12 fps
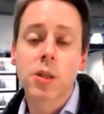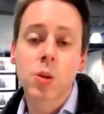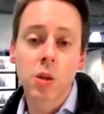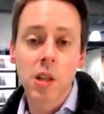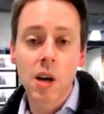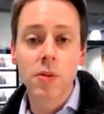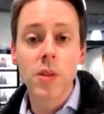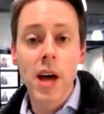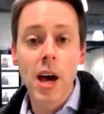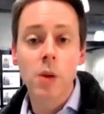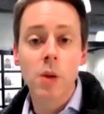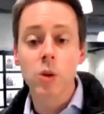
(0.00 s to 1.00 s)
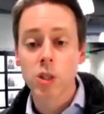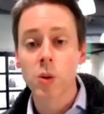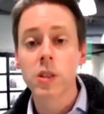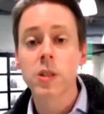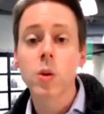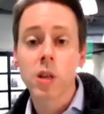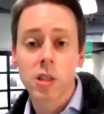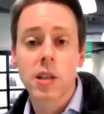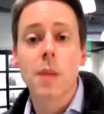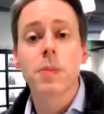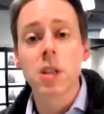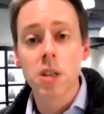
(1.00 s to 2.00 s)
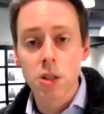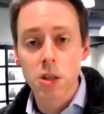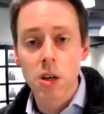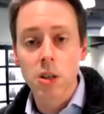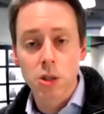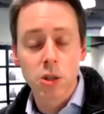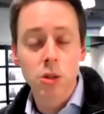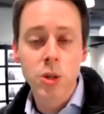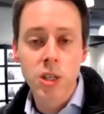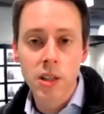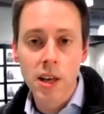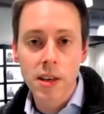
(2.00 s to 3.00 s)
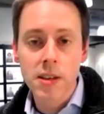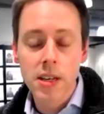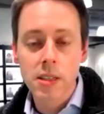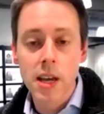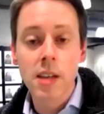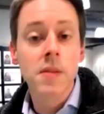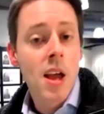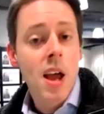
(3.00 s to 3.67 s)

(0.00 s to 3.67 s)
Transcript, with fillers: to a level that was going to accept a, a solution like this and